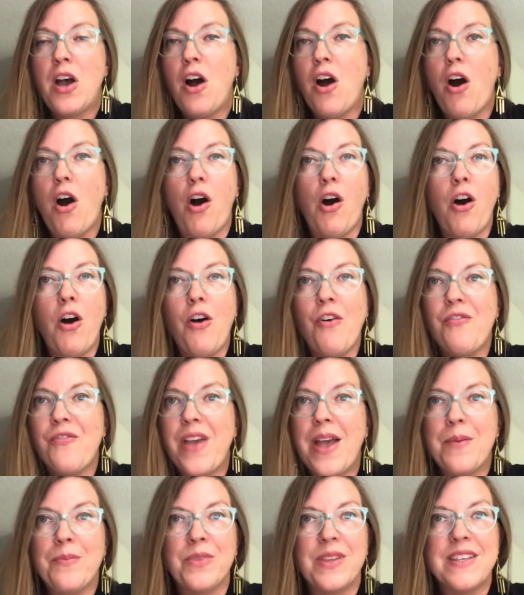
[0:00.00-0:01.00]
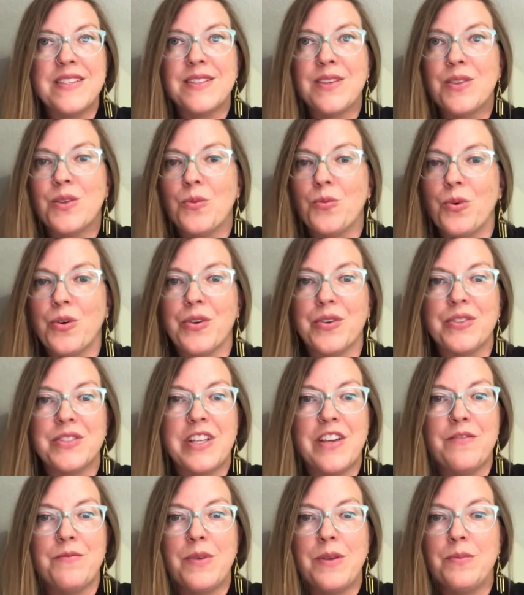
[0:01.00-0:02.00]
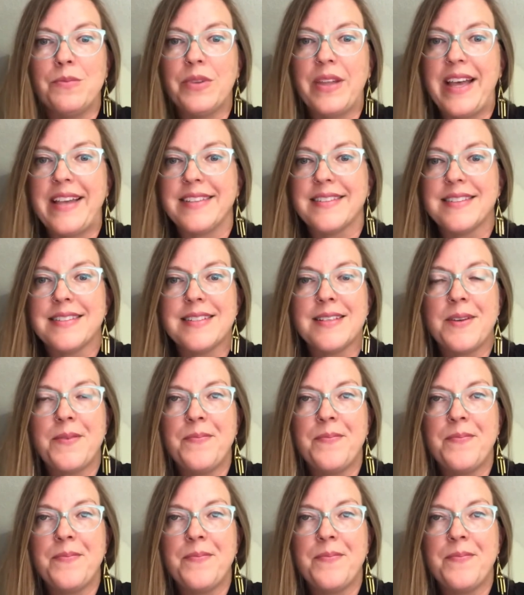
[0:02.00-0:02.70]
all families in the world have been blessed.